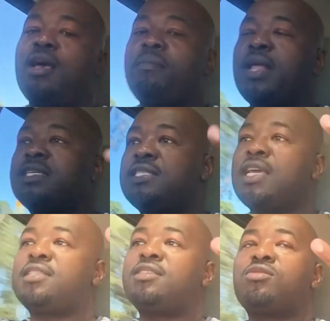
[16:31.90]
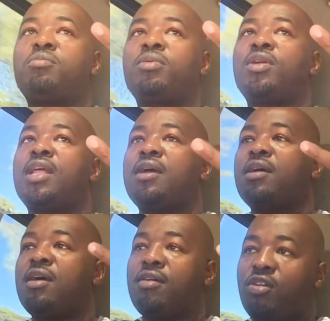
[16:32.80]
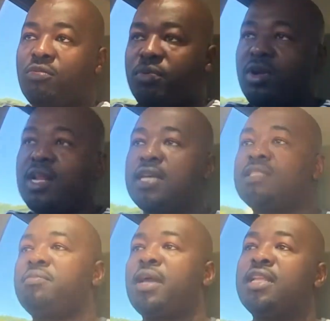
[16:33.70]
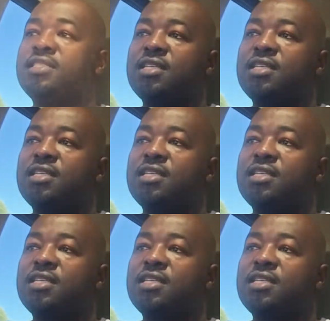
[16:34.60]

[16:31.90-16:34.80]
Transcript: plus taxes on products minus